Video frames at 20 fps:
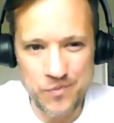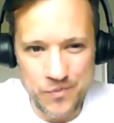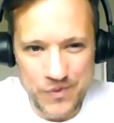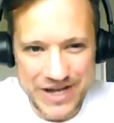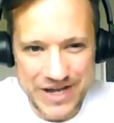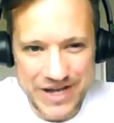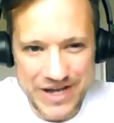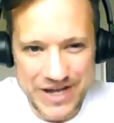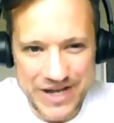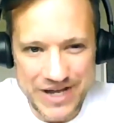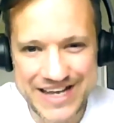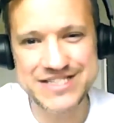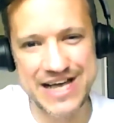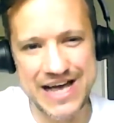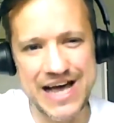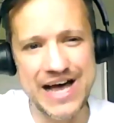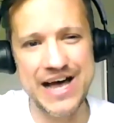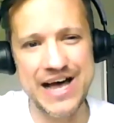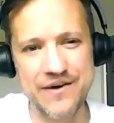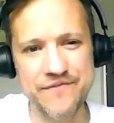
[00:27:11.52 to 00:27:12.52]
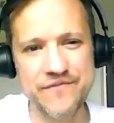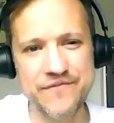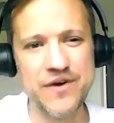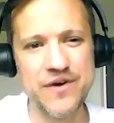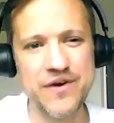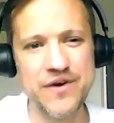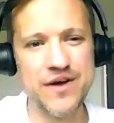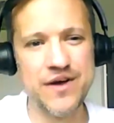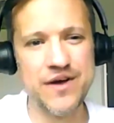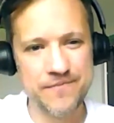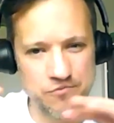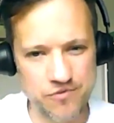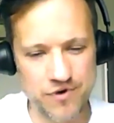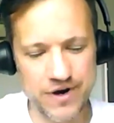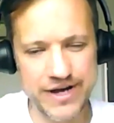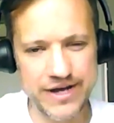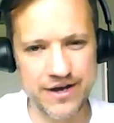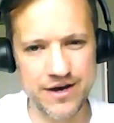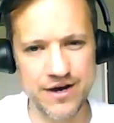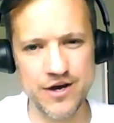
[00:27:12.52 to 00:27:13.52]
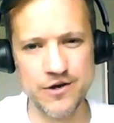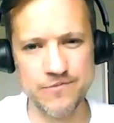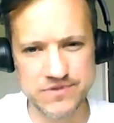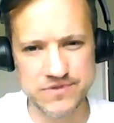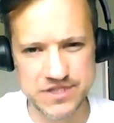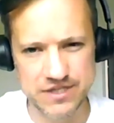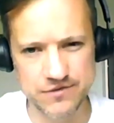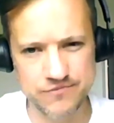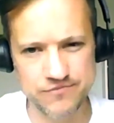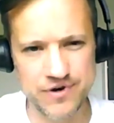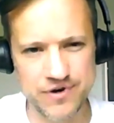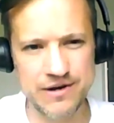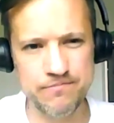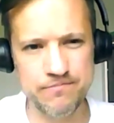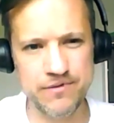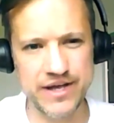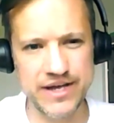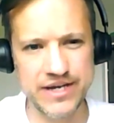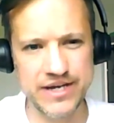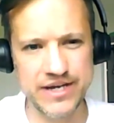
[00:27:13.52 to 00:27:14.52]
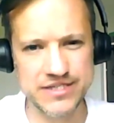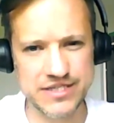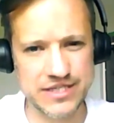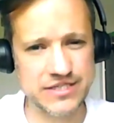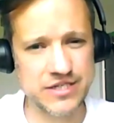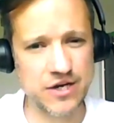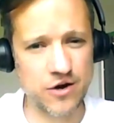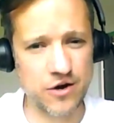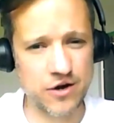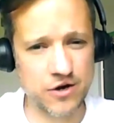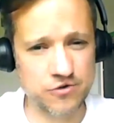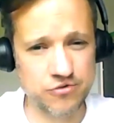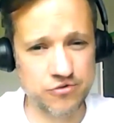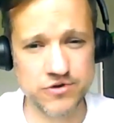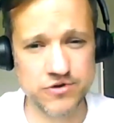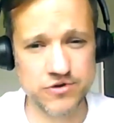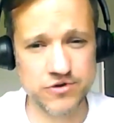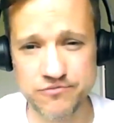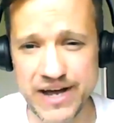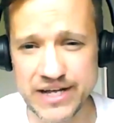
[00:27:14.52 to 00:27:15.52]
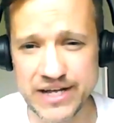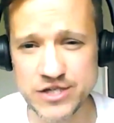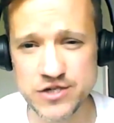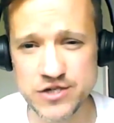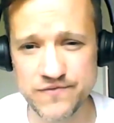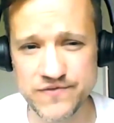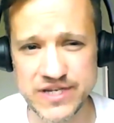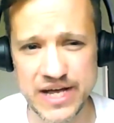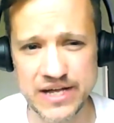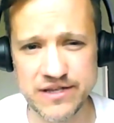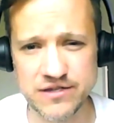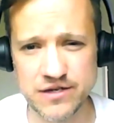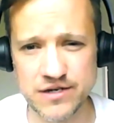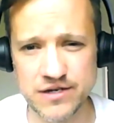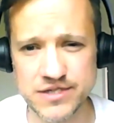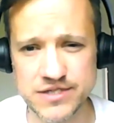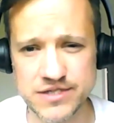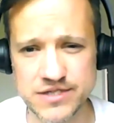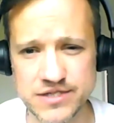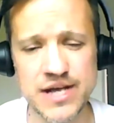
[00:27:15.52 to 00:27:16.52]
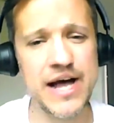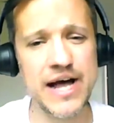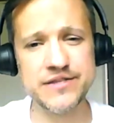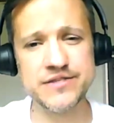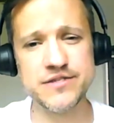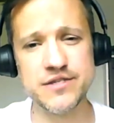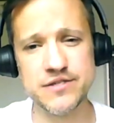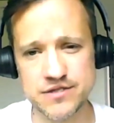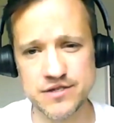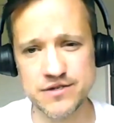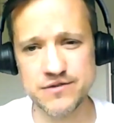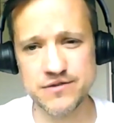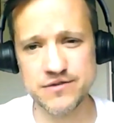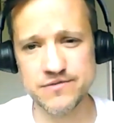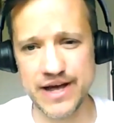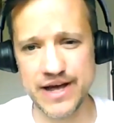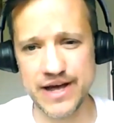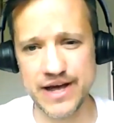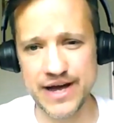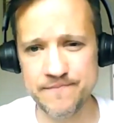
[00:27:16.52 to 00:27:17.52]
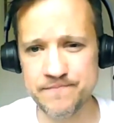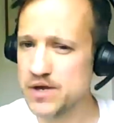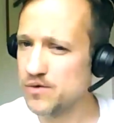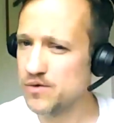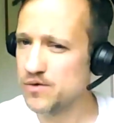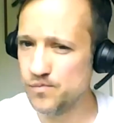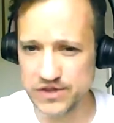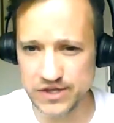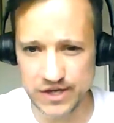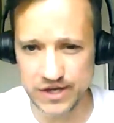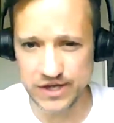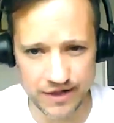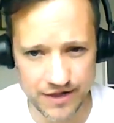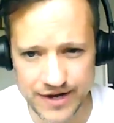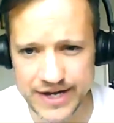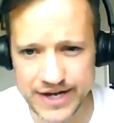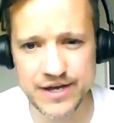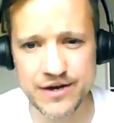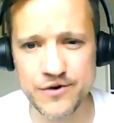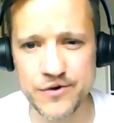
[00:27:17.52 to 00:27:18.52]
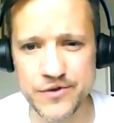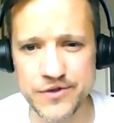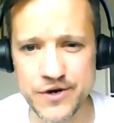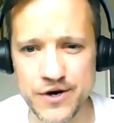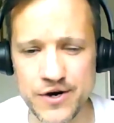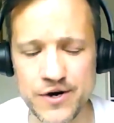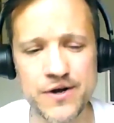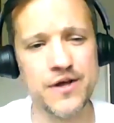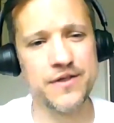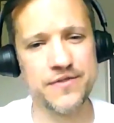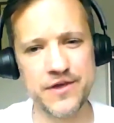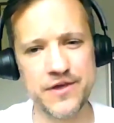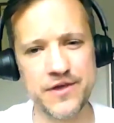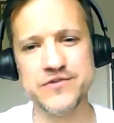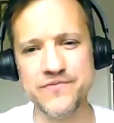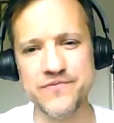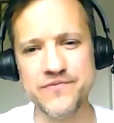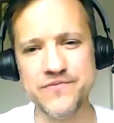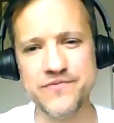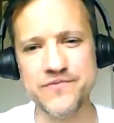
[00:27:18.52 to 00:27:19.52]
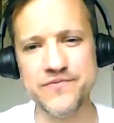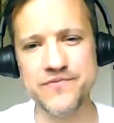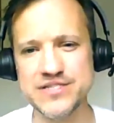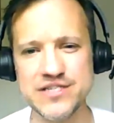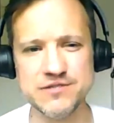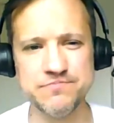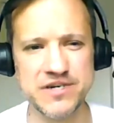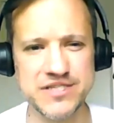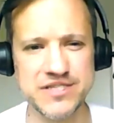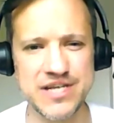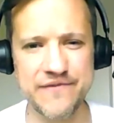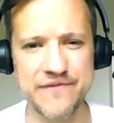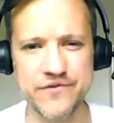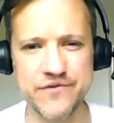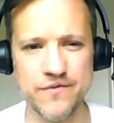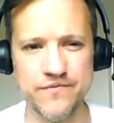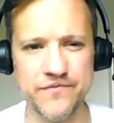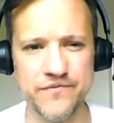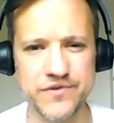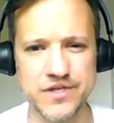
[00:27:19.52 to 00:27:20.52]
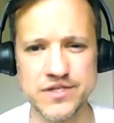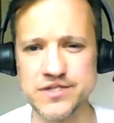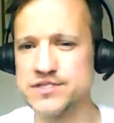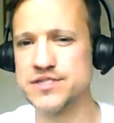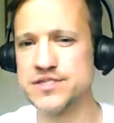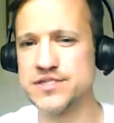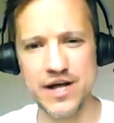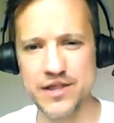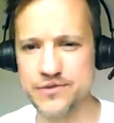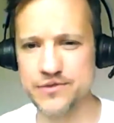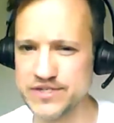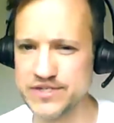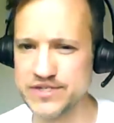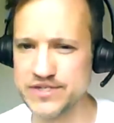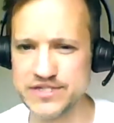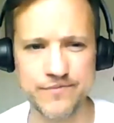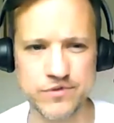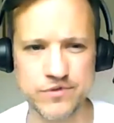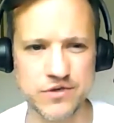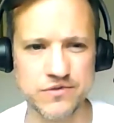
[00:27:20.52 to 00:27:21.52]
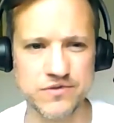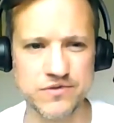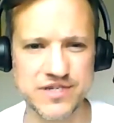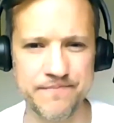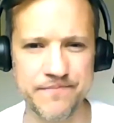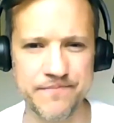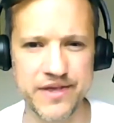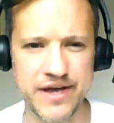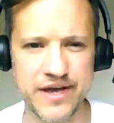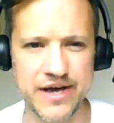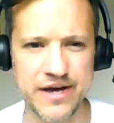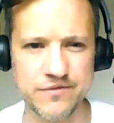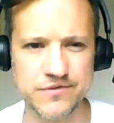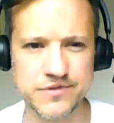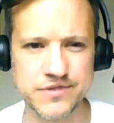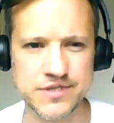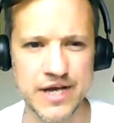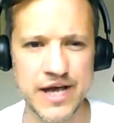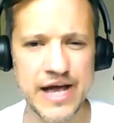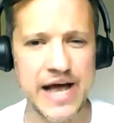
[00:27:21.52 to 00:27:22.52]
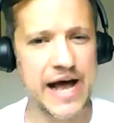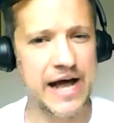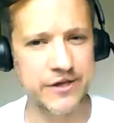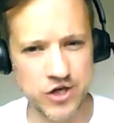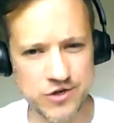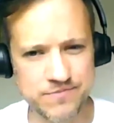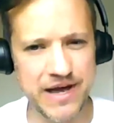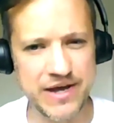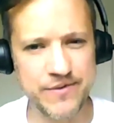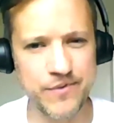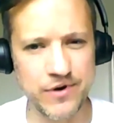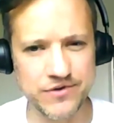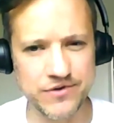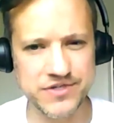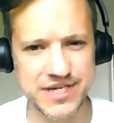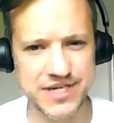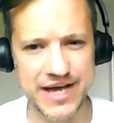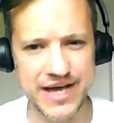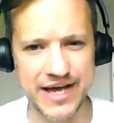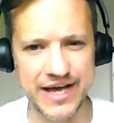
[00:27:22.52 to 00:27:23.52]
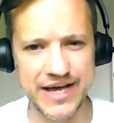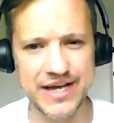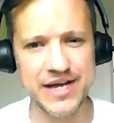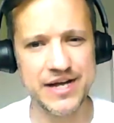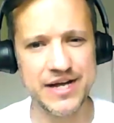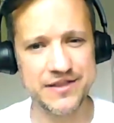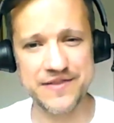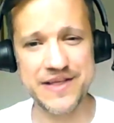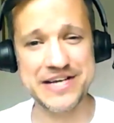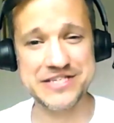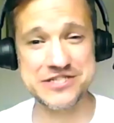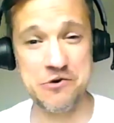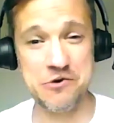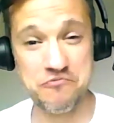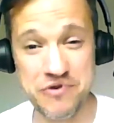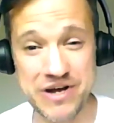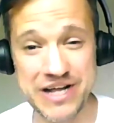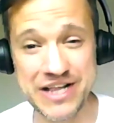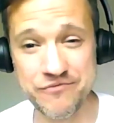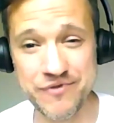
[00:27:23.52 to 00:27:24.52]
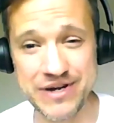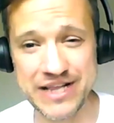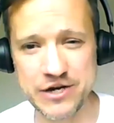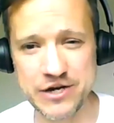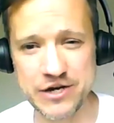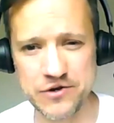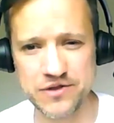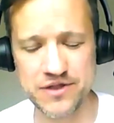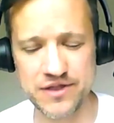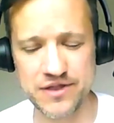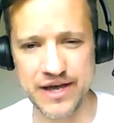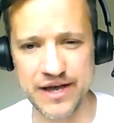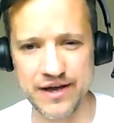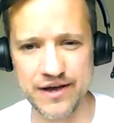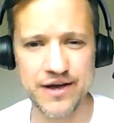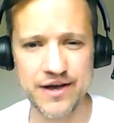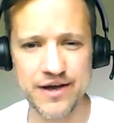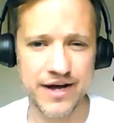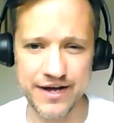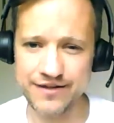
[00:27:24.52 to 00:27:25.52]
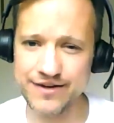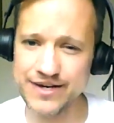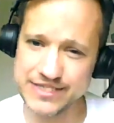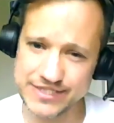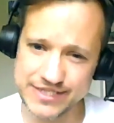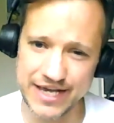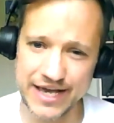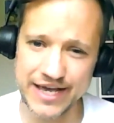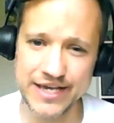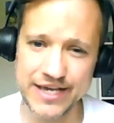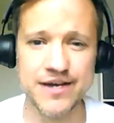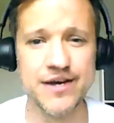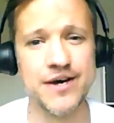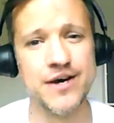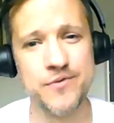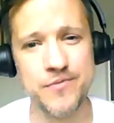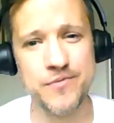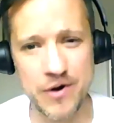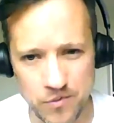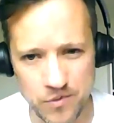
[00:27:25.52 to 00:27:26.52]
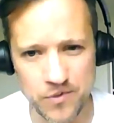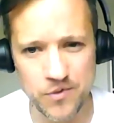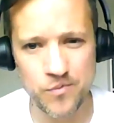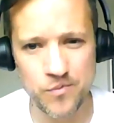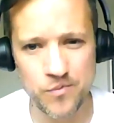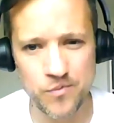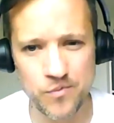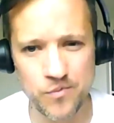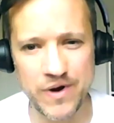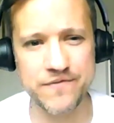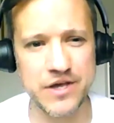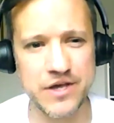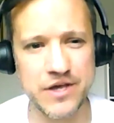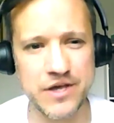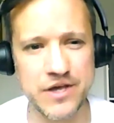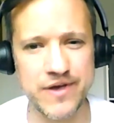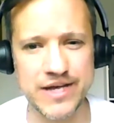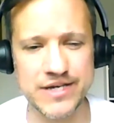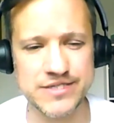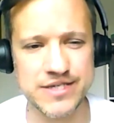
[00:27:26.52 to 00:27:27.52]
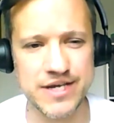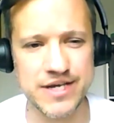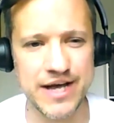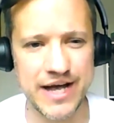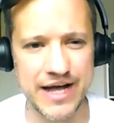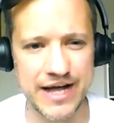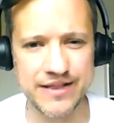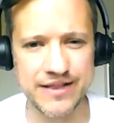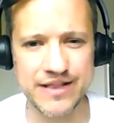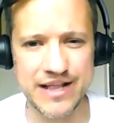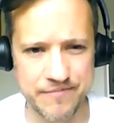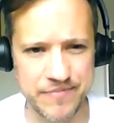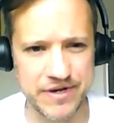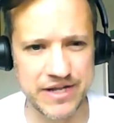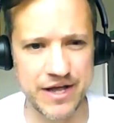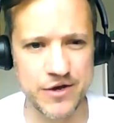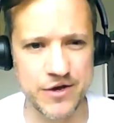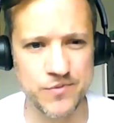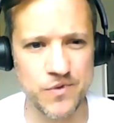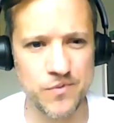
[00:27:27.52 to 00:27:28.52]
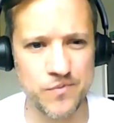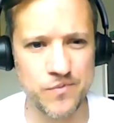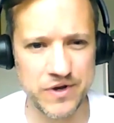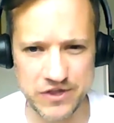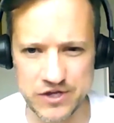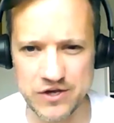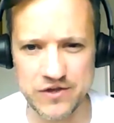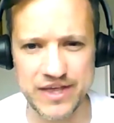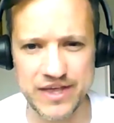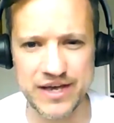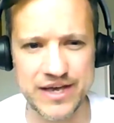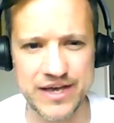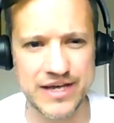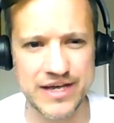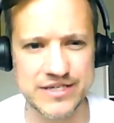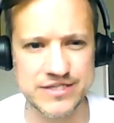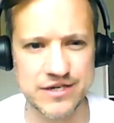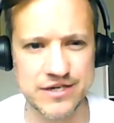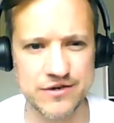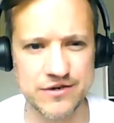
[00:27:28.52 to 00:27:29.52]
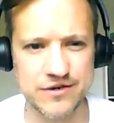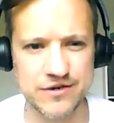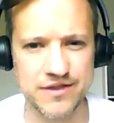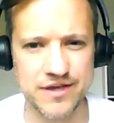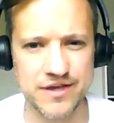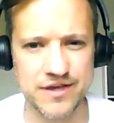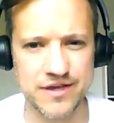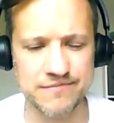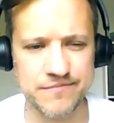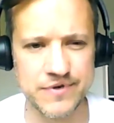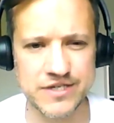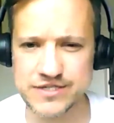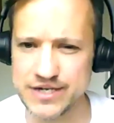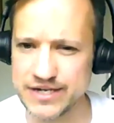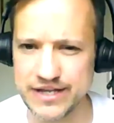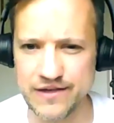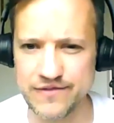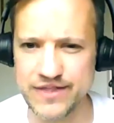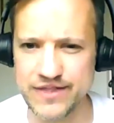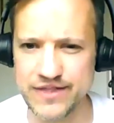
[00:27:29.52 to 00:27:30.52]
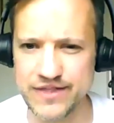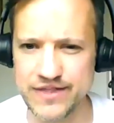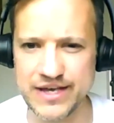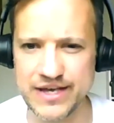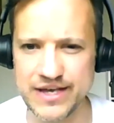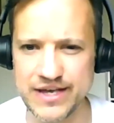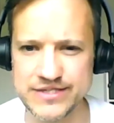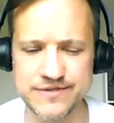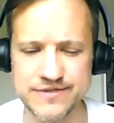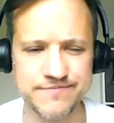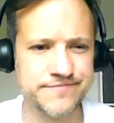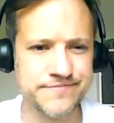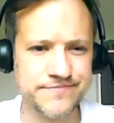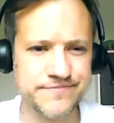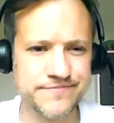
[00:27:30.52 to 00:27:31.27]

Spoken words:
we need to have the right homes in the right places across a range of tenures. And to do that, whether you like it or not, those investors must have confidence, otherwise they would do something else. And you may well say that that's a really, really good thing. And I say, well, wait a few years and let me know whether you think it is a good thing, because I don't think it is.